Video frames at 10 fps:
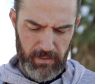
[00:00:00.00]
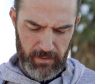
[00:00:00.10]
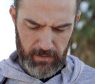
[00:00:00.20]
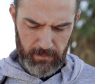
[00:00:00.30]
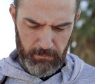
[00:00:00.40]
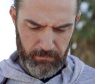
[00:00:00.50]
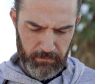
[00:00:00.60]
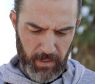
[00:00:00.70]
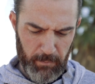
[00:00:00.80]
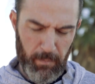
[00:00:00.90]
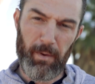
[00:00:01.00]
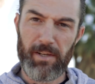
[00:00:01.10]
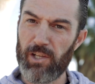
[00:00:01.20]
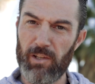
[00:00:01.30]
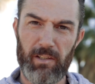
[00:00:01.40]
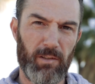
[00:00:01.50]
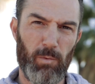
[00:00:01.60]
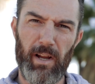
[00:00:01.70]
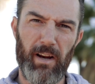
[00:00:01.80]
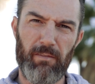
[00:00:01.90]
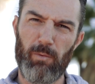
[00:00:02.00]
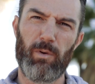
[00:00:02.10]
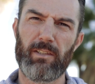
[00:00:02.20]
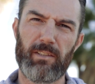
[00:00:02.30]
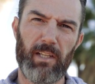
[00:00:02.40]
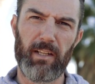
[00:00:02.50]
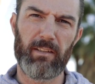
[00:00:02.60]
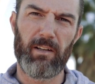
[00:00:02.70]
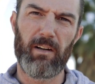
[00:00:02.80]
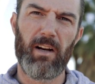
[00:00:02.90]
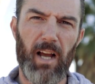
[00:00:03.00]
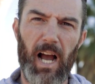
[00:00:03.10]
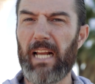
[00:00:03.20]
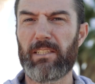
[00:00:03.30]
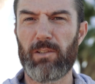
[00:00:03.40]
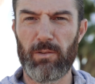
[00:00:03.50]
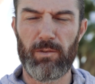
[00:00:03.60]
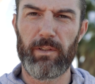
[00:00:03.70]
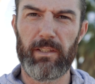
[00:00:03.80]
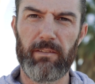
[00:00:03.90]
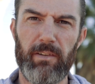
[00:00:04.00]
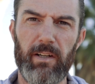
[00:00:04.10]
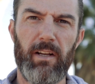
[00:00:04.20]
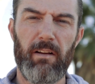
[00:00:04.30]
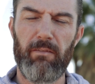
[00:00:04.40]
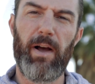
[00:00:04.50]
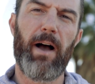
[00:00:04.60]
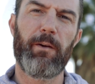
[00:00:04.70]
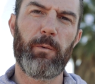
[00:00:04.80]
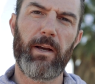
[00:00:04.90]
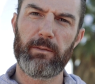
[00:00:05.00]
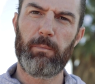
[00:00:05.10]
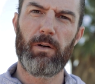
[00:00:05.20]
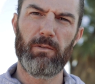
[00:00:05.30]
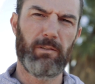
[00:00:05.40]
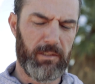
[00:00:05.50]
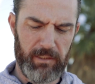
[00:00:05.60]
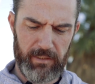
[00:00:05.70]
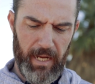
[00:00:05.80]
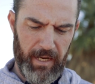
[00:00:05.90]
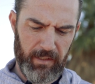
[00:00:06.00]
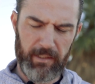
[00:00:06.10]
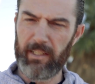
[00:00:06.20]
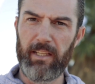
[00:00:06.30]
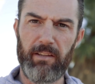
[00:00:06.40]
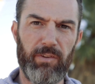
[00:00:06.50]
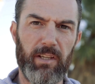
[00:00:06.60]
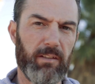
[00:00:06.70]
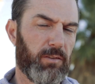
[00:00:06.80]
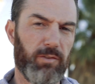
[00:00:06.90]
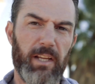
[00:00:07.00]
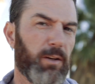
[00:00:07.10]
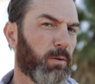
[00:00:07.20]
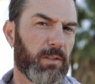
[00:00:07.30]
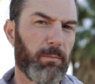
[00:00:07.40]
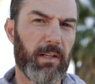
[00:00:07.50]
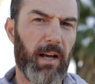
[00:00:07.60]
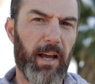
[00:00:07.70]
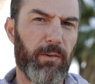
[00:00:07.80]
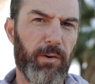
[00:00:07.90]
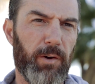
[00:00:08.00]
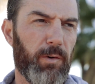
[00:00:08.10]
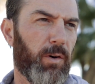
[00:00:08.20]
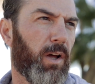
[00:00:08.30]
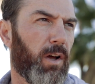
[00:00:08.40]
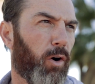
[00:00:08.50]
Um, maybe I should look into why everyone is setting their ISO to a different value as opposed to just dialing an EV. Do they know something I don't know?